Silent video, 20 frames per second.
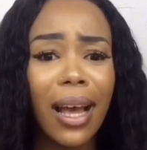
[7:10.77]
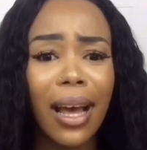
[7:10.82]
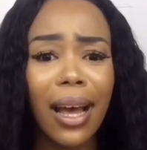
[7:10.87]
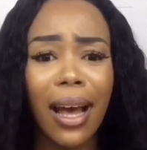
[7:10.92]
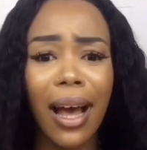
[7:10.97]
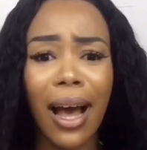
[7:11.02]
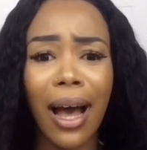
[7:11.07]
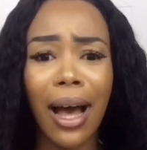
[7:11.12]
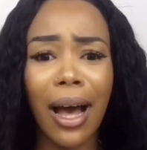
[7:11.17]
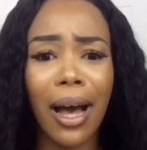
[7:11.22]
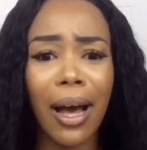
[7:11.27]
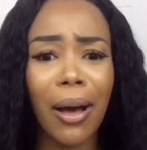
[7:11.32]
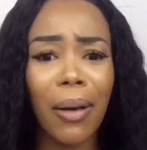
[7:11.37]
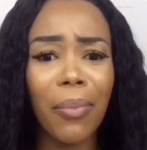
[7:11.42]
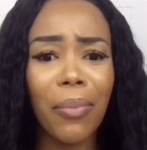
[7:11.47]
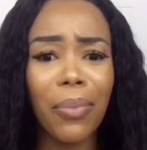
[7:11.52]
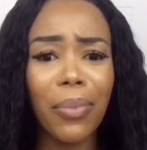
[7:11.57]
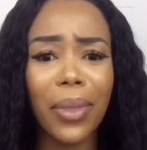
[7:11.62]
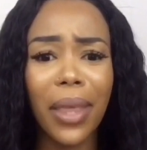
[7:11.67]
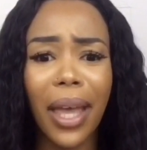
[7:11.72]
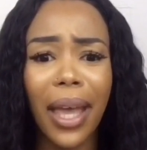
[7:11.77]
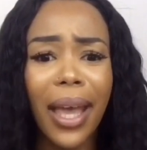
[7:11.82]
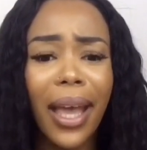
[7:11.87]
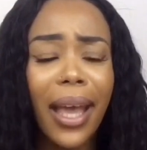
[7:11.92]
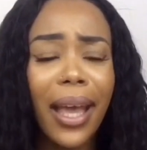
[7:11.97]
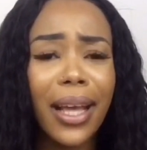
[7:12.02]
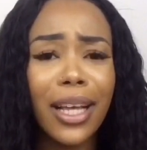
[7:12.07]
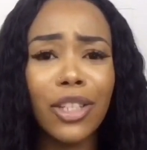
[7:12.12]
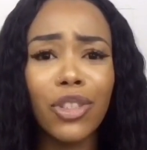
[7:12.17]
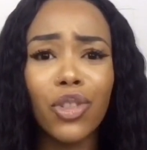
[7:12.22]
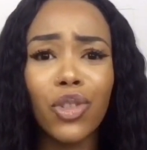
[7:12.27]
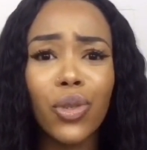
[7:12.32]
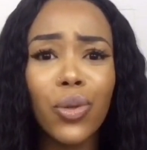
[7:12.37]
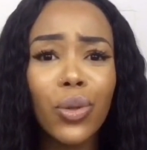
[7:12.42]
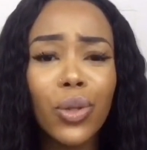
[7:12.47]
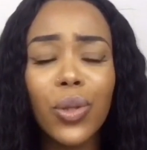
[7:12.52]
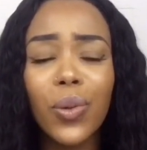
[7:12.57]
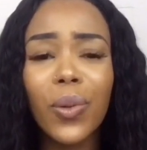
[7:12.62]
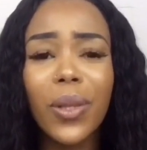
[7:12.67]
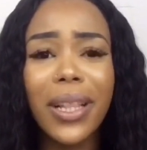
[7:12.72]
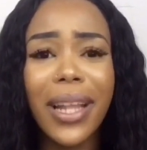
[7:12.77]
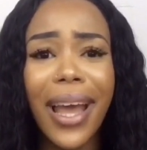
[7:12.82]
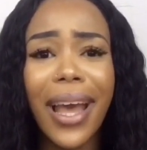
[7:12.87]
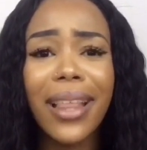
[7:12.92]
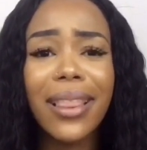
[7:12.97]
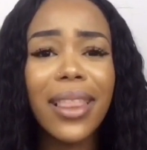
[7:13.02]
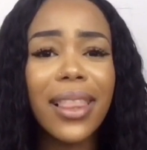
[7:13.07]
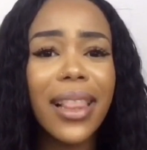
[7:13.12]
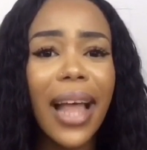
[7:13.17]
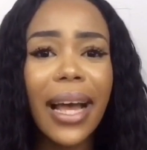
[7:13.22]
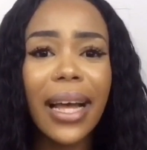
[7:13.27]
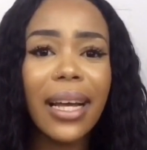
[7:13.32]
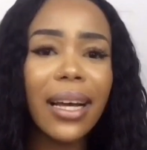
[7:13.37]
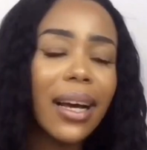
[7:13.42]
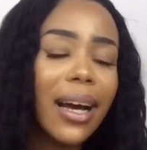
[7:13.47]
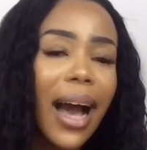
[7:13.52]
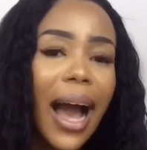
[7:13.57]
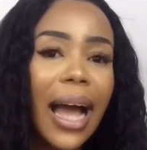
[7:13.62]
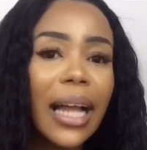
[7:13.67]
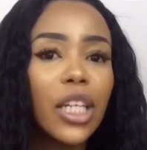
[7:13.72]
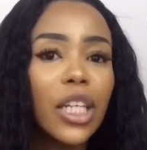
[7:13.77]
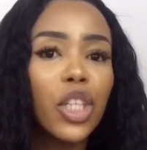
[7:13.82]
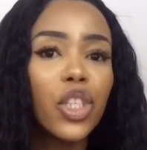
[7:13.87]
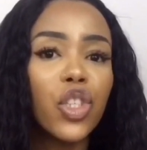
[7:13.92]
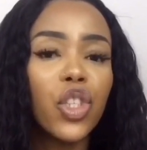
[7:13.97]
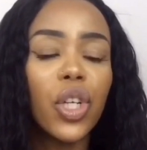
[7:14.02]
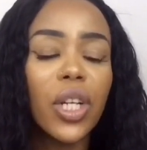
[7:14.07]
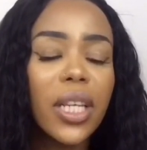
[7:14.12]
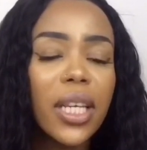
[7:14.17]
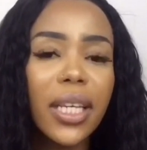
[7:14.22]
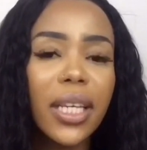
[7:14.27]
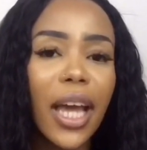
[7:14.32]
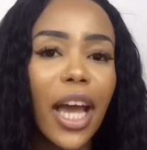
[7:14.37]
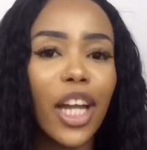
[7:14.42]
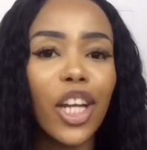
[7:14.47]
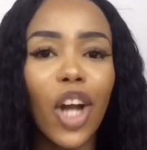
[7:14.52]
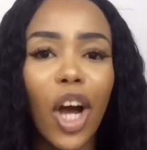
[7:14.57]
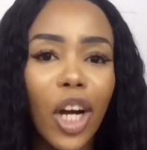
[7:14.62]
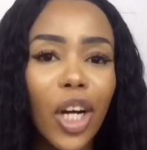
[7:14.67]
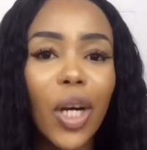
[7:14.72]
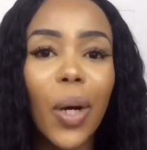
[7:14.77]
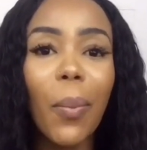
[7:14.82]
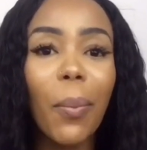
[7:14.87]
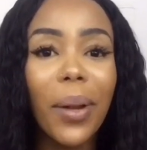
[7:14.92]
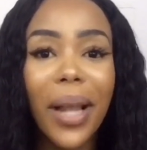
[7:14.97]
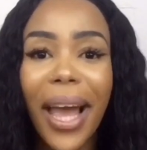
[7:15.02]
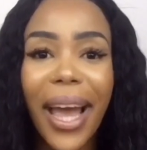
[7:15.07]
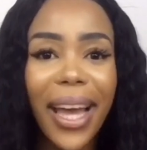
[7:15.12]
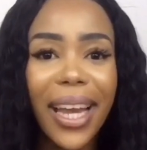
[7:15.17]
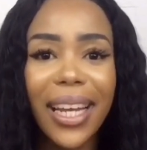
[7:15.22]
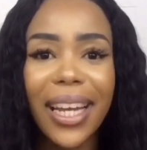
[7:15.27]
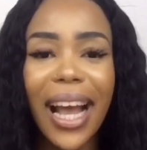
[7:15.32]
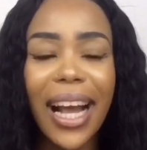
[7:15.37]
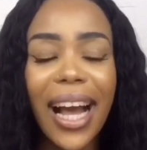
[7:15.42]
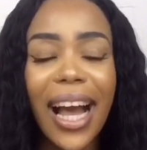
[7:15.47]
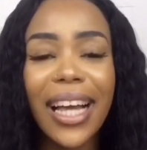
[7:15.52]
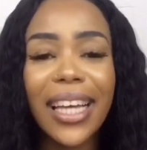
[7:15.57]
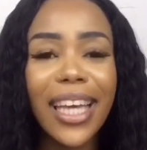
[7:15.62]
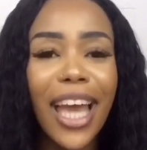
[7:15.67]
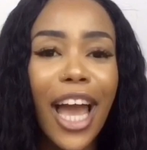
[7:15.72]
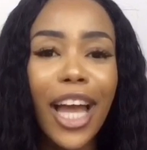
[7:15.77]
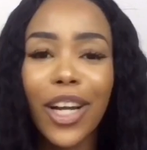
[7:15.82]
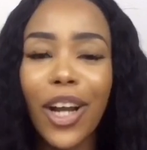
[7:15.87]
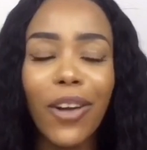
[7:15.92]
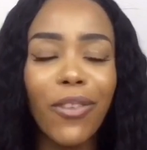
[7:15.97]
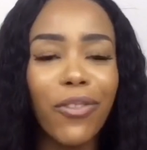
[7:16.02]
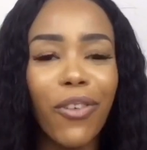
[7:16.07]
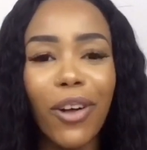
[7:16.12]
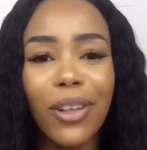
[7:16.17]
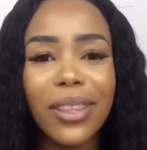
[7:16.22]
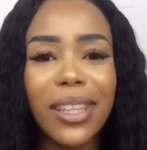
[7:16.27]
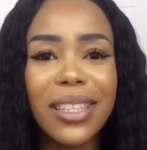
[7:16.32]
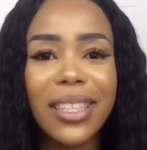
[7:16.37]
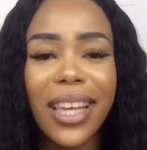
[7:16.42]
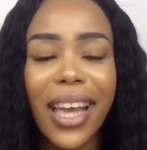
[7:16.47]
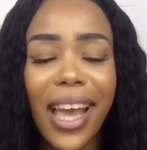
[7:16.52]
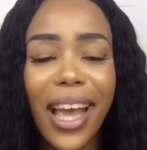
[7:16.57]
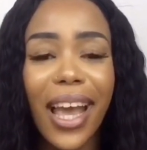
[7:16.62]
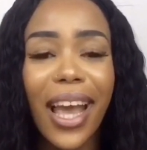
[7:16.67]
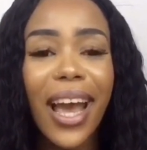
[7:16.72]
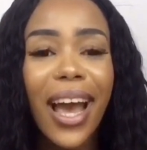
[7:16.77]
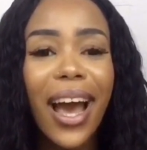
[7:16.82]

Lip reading: The hair is true to length. Like, I literally cannot complain. Like, I cannot fault this hair.